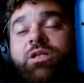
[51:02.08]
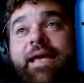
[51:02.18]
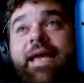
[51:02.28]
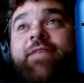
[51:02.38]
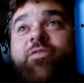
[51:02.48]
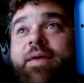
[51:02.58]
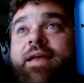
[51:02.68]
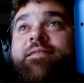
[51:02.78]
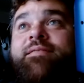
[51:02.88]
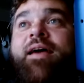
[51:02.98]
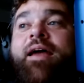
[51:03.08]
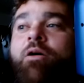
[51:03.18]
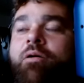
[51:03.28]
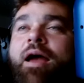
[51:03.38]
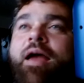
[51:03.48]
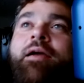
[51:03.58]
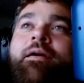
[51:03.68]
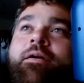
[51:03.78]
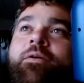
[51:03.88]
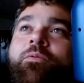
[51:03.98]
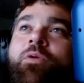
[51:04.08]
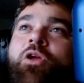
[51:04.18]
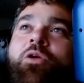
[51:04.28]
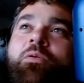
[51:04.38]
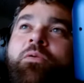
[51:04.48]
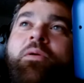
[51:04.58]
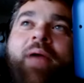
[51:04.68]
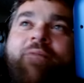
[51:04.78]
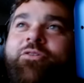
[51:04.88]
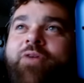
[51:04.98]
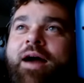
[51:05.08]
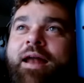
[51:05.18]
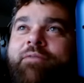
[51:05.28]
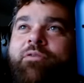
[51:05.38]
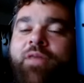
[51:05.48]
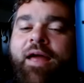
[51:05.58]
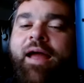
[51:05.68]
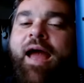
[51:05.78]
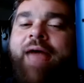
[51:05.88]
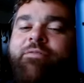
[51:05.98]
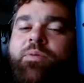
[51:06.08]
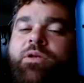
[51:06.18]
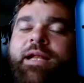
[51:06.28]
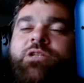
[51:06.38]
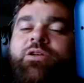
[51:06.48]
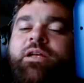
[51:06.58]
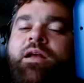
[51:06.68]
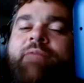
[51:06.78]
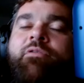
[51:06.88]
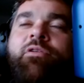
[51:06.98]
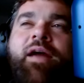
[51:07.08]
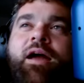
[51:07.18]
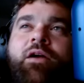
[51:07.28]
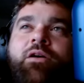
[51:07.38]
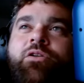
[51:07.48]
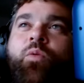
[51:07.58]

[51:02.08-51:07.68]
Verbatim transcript: leads me to say, okay, well, you haven't tried everything. I haven't potentially done everything I could to